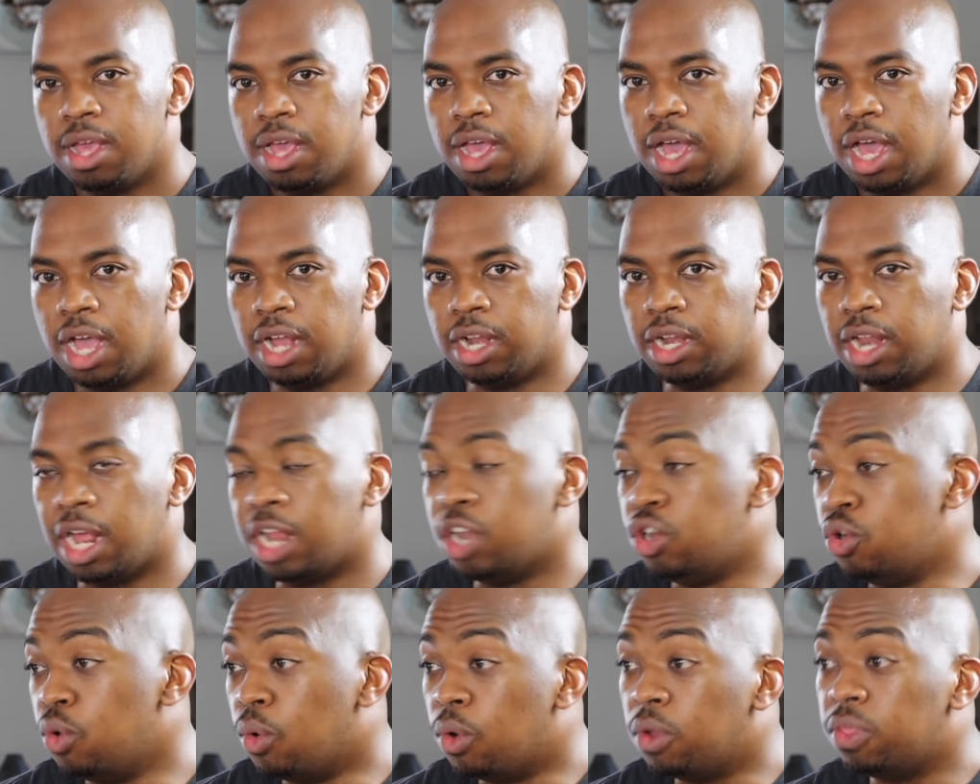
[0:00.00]
And
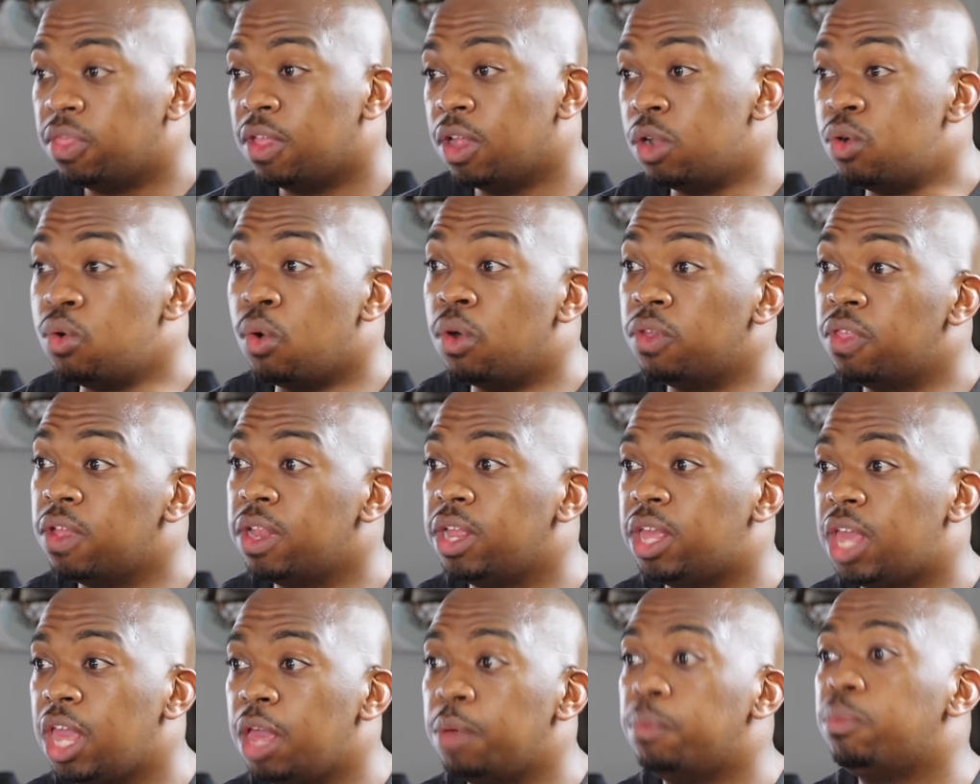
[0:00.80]
the Northern
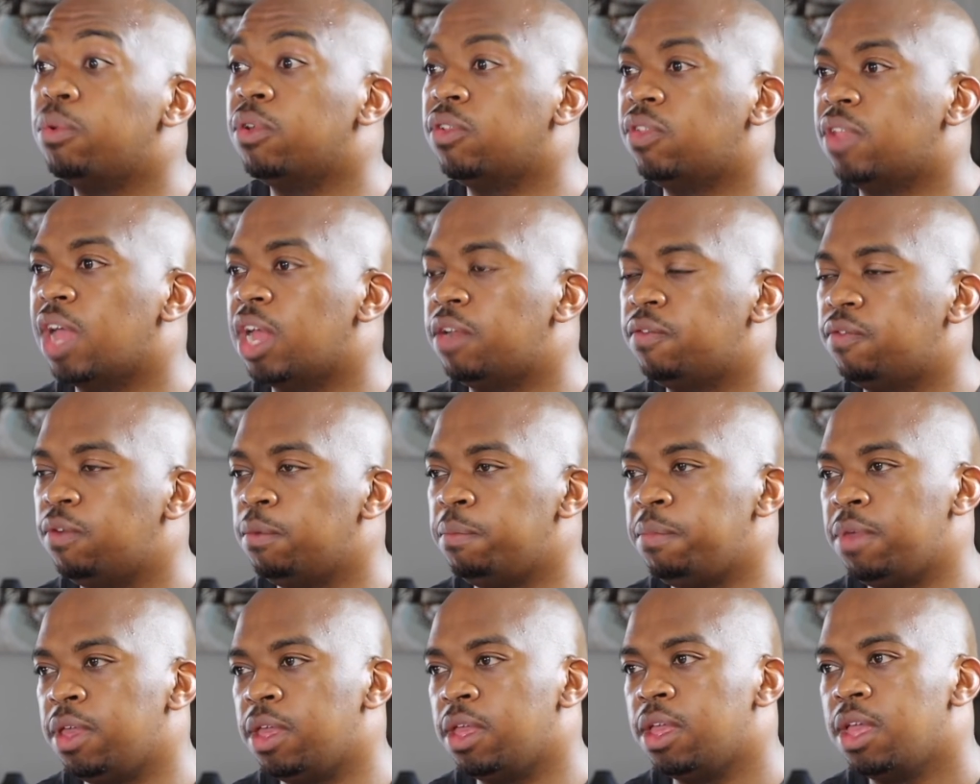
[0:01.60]
Cape was that for
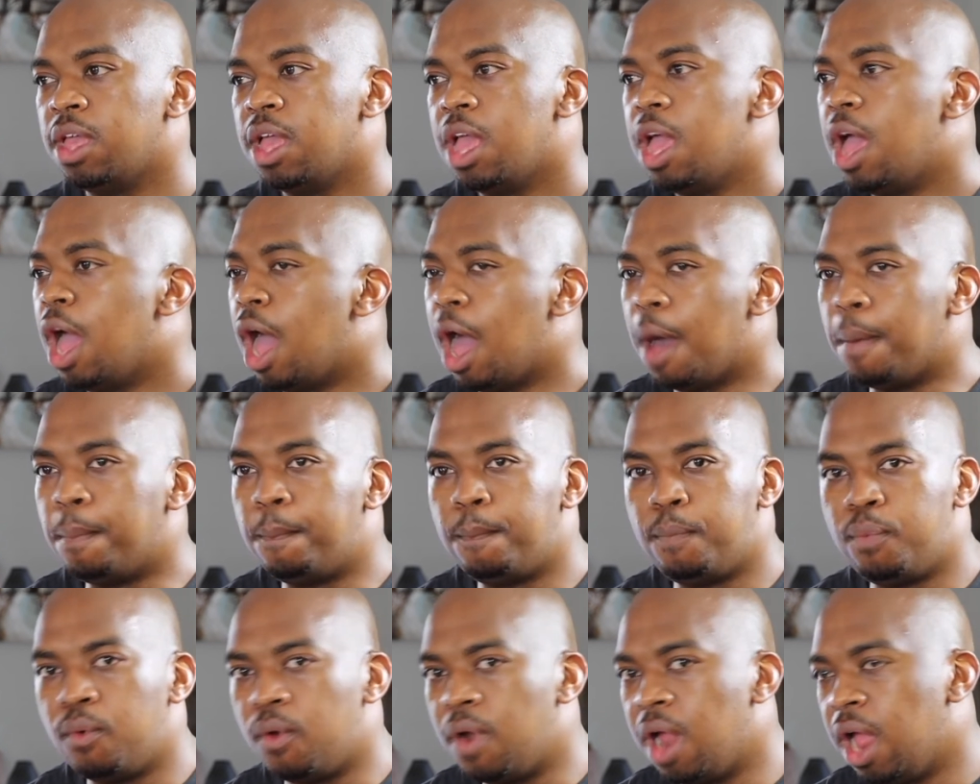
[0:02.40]
me, a
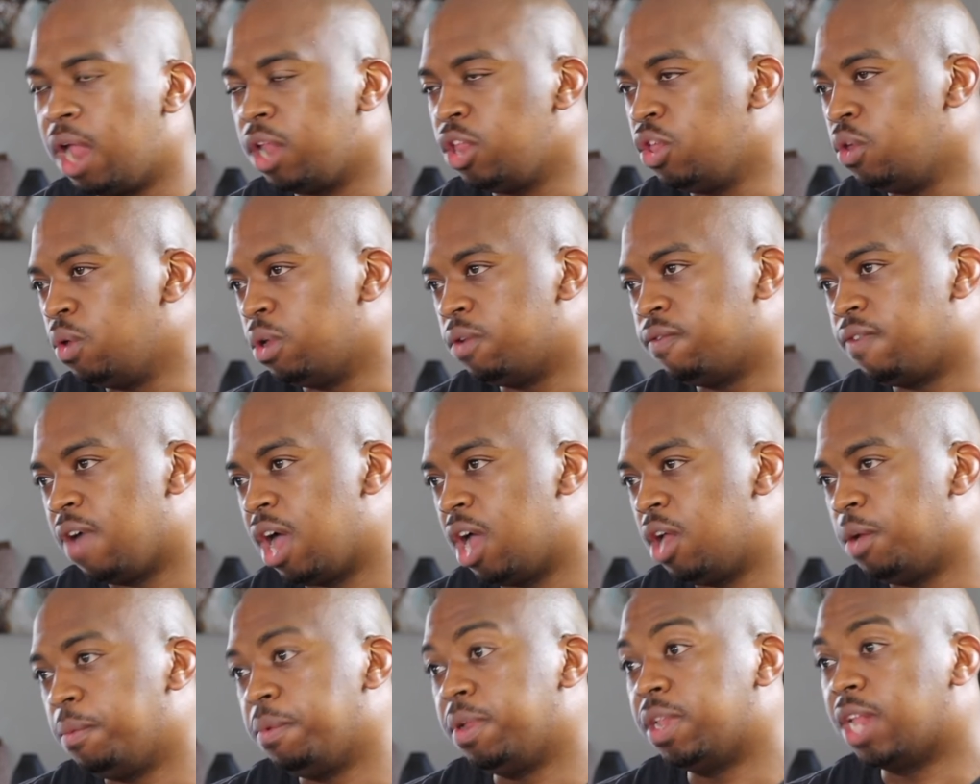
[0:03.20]
brand new
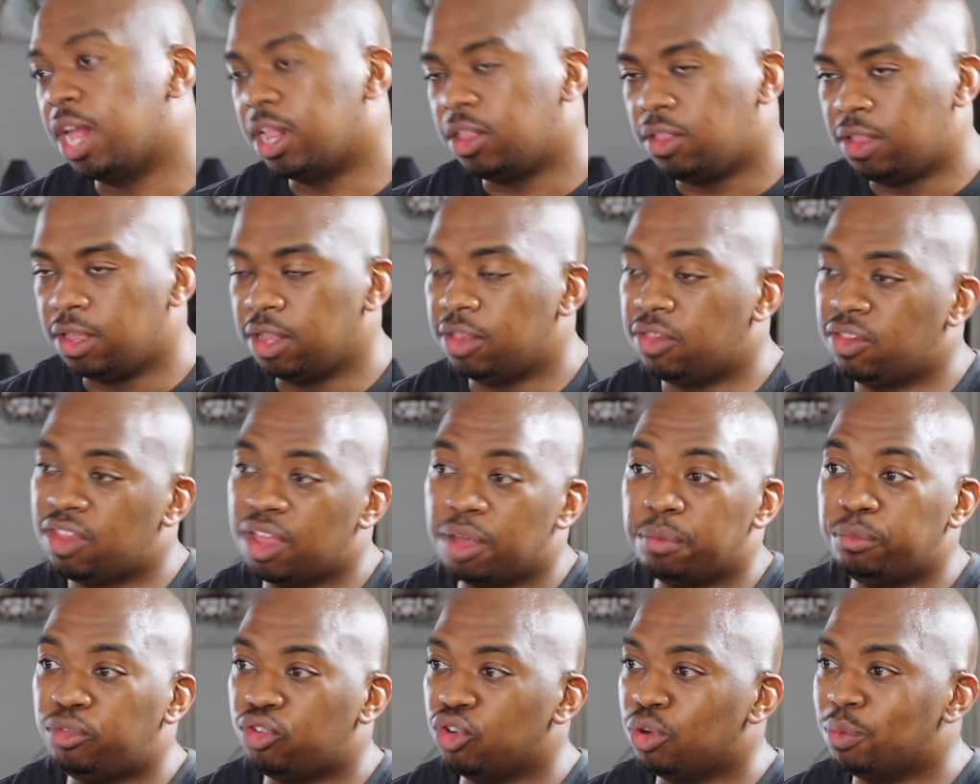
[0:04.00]
environment. I did say
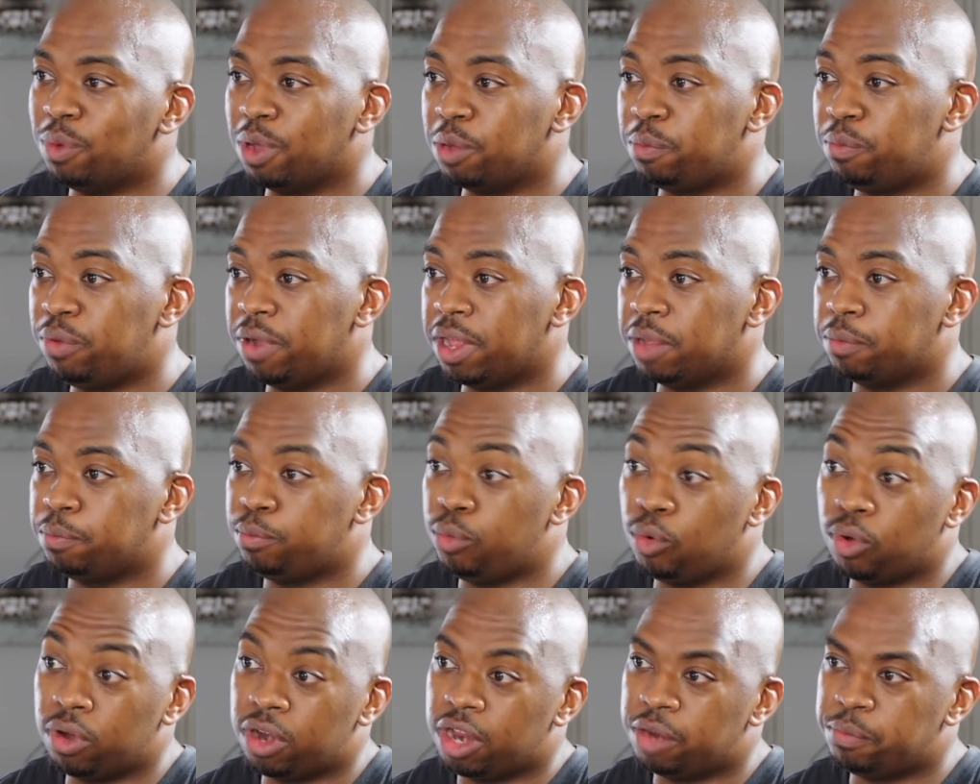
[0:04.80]
I'm Joburg
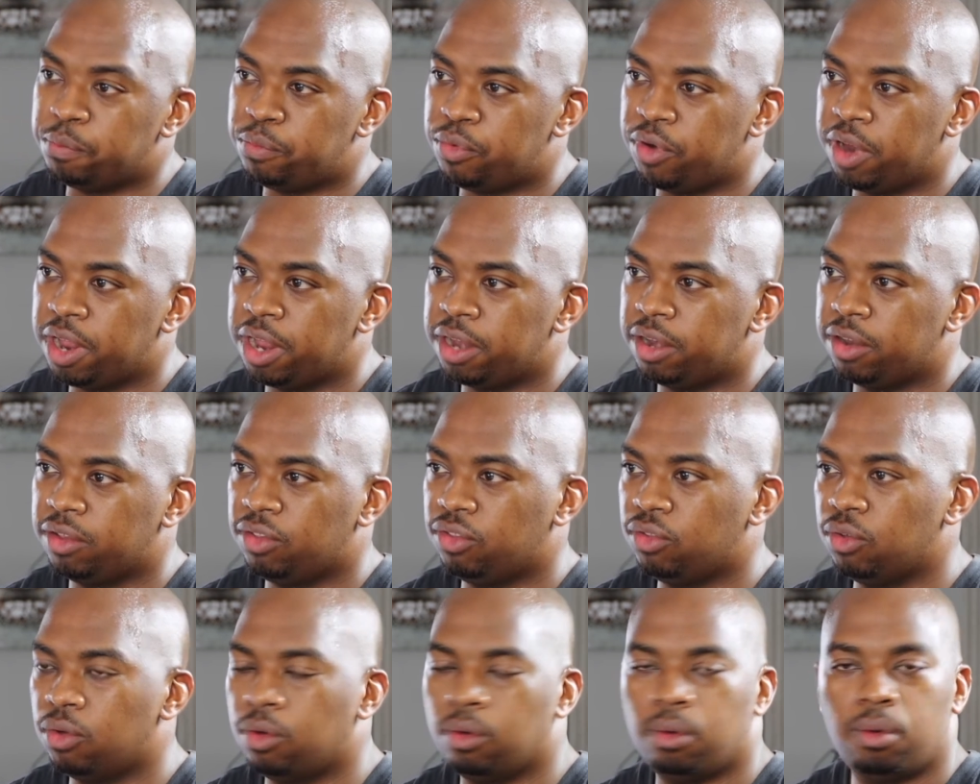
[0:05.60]
born and bred,
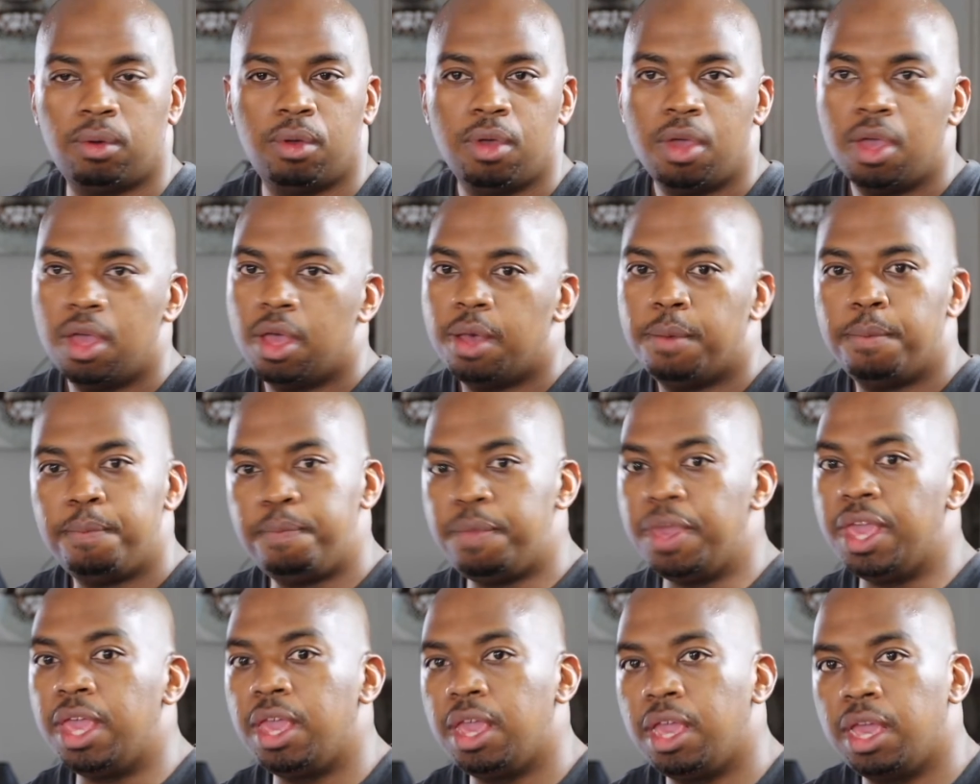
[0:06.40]
so
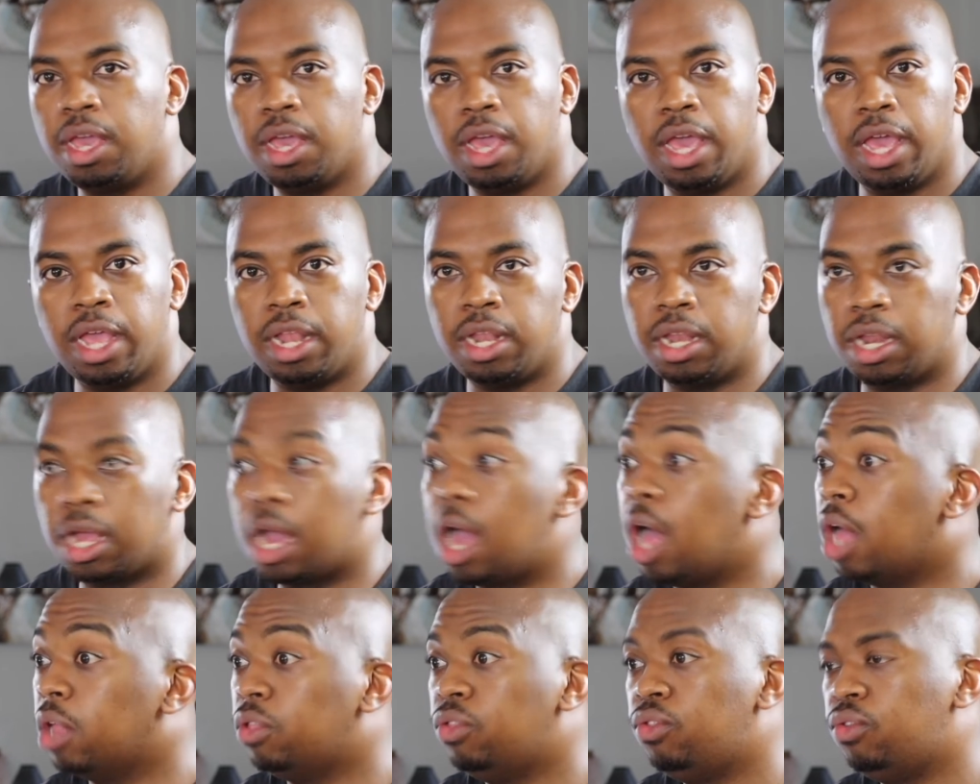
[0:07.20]
being in
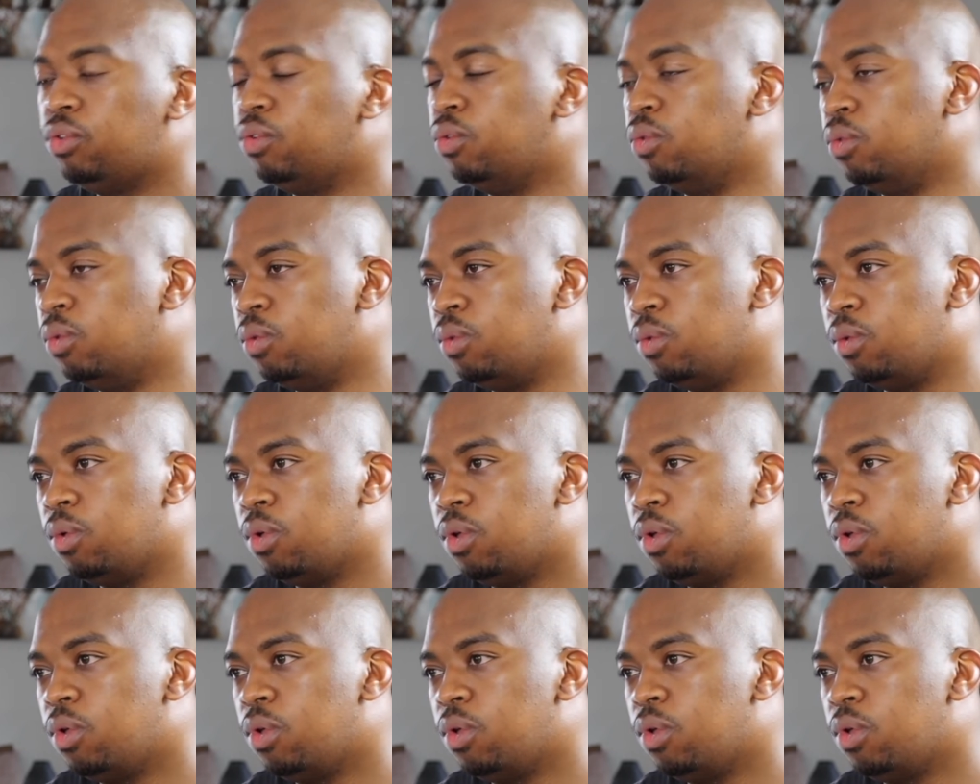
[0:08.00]
Katu